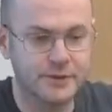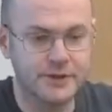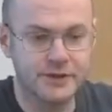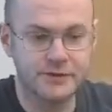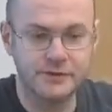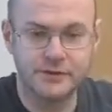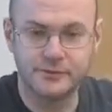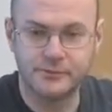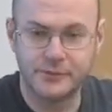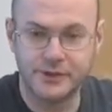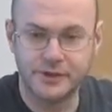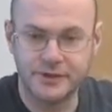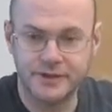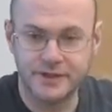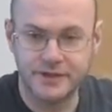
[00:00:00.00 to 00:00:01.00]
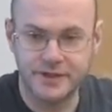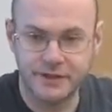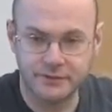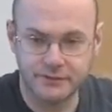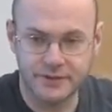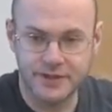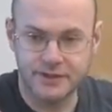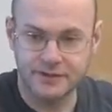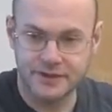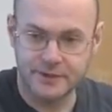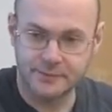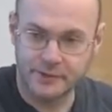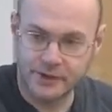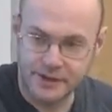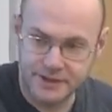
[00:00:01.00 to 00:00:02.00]
two computers. It also
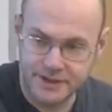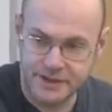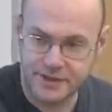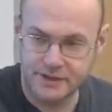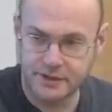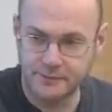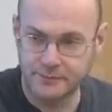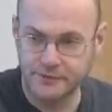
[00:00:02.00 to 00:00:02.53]
summarizes the number